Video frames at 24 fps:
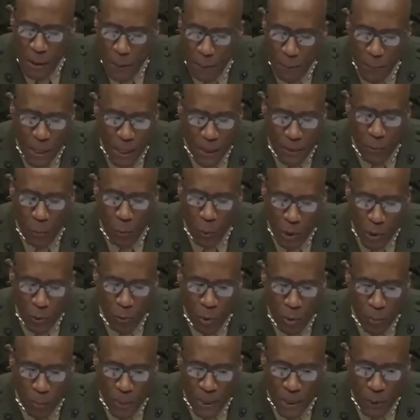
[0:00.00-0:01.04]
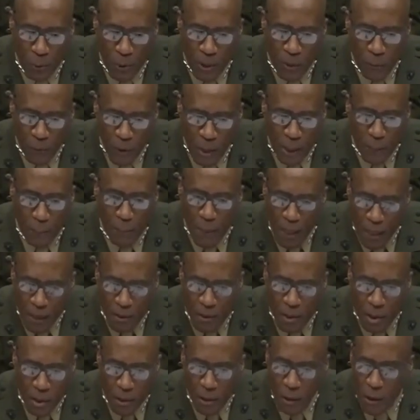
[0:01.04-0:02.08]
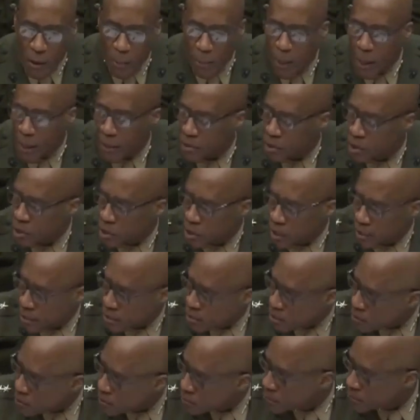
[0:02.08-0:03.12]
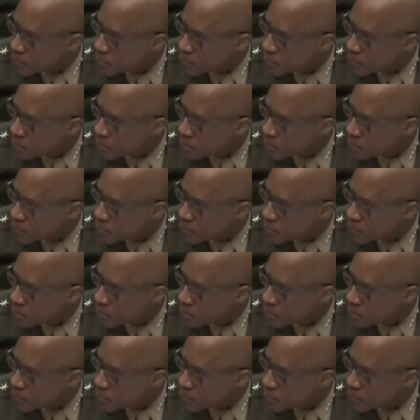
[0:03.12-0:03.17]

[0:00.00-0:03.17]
But we will be with them until our policy changes.